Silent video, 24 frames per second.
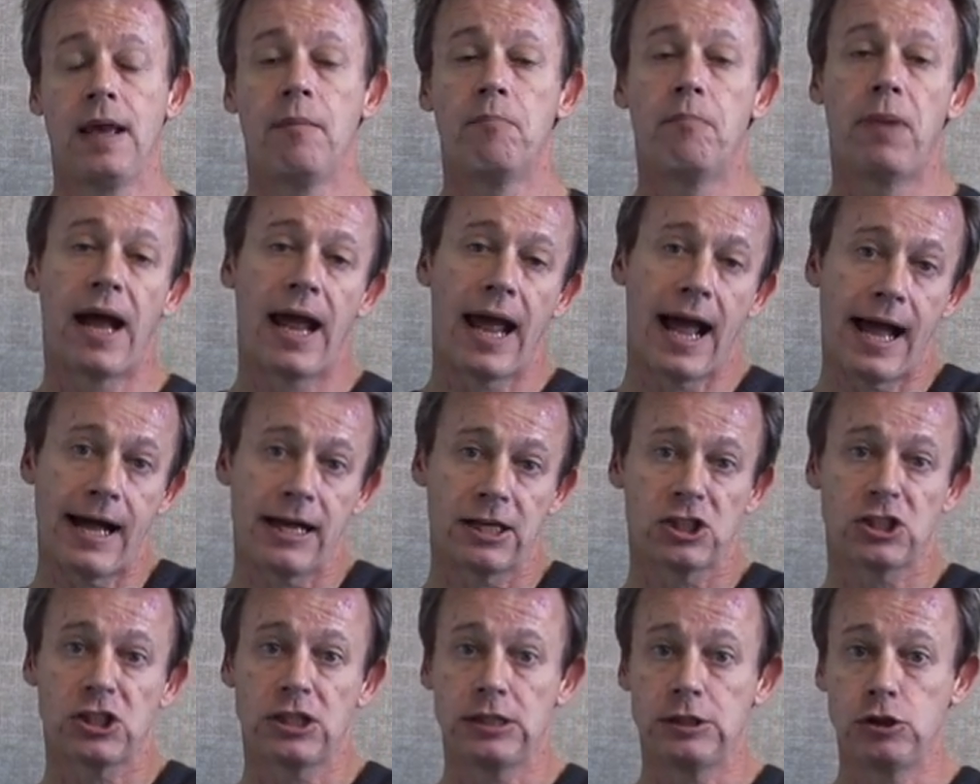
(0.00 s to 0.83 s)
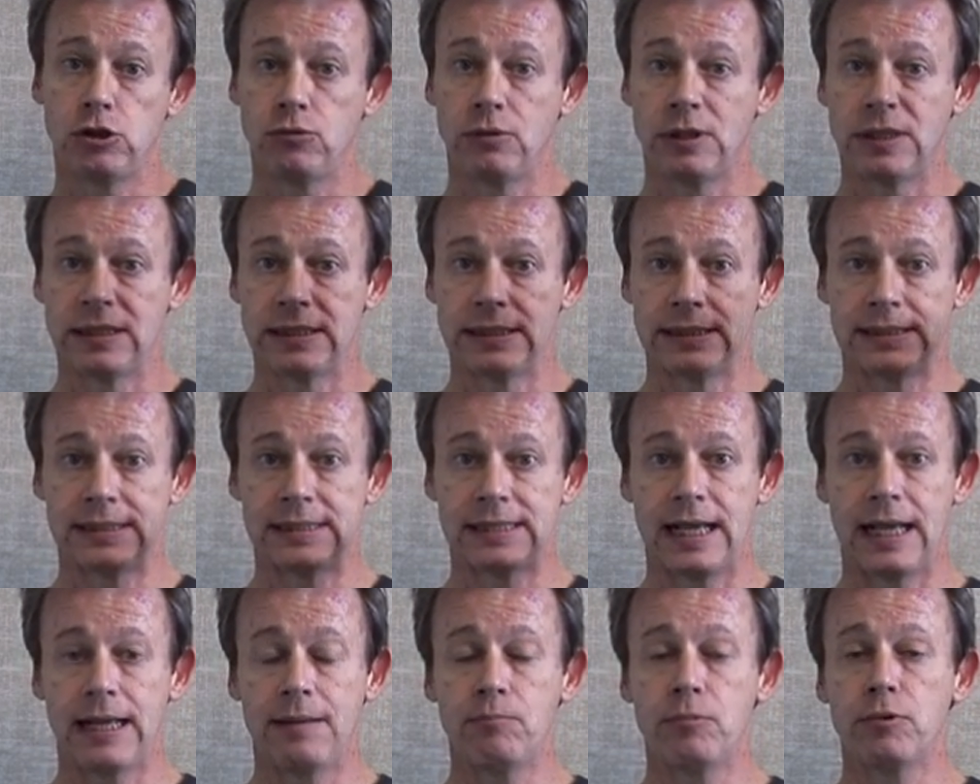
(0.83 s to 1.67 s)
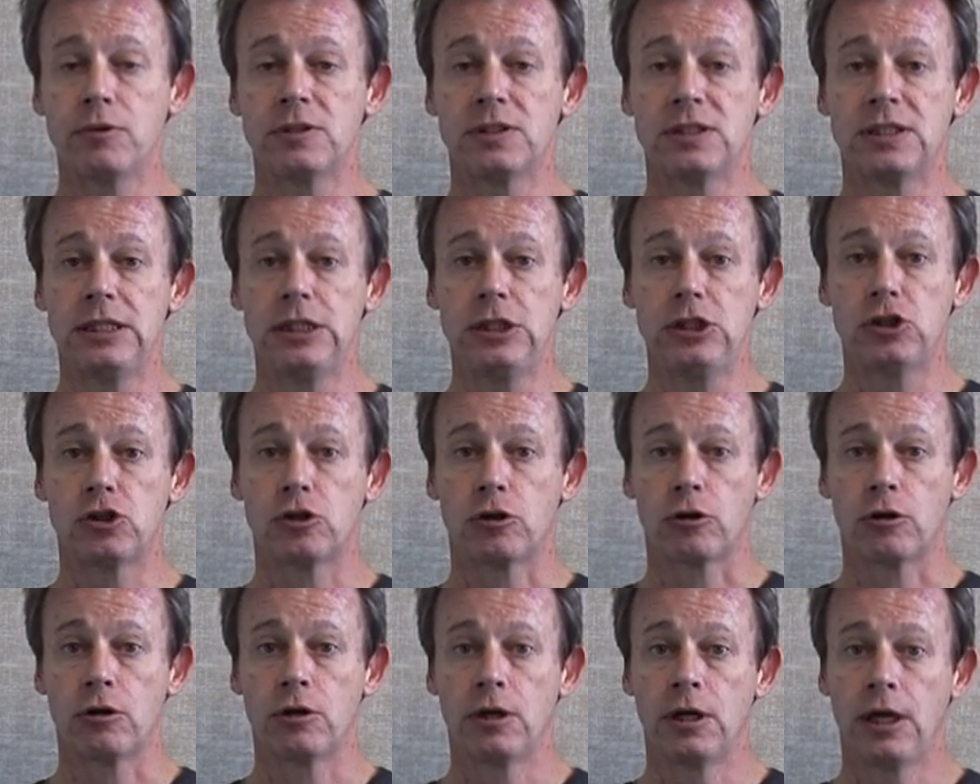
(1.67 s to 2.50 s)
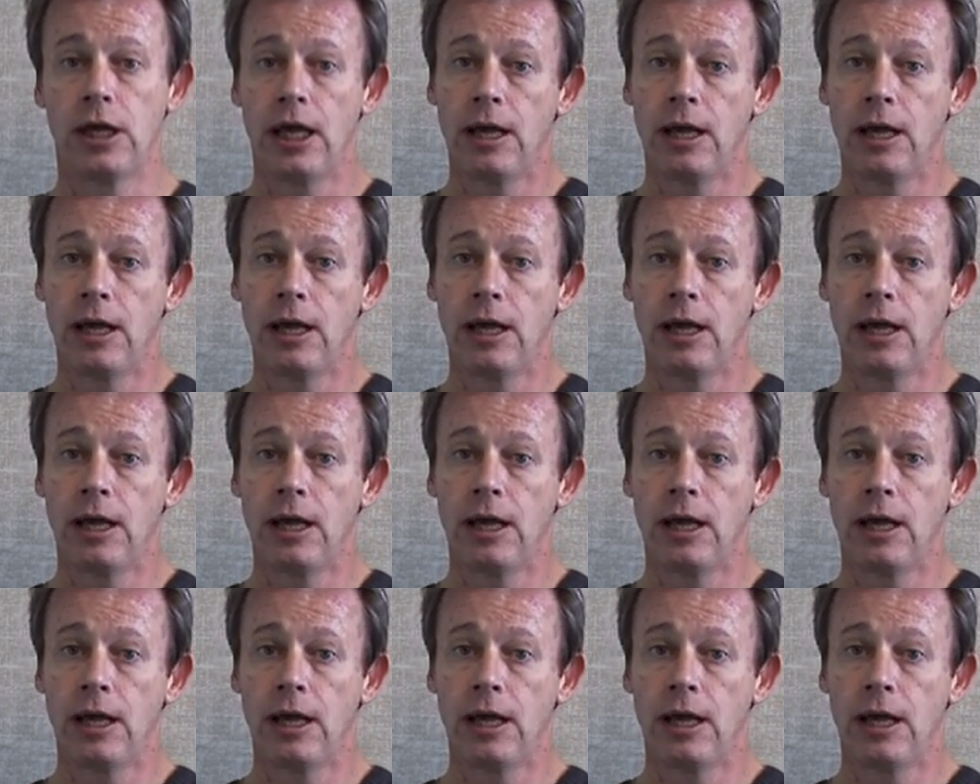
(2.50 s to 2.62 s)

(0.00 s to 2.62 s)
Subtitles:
by actually doing the same procedure.